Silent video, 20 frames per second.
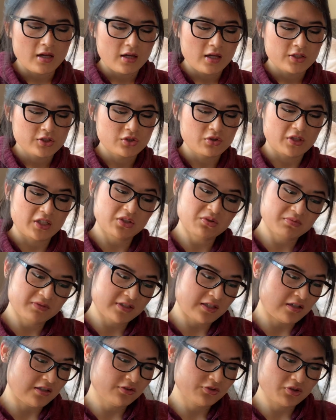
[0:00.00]
So this one
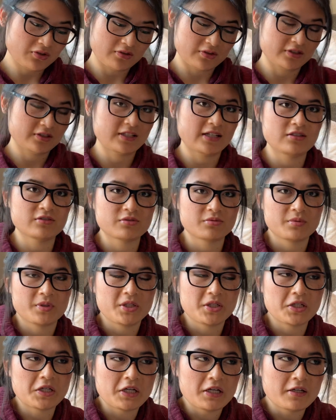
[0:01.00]
also, it sounds
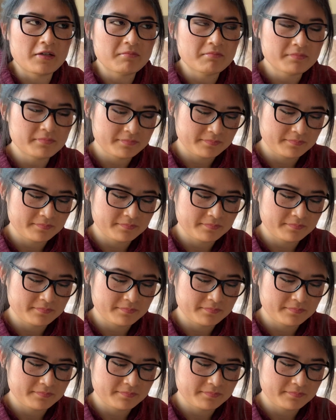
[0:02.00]
really good.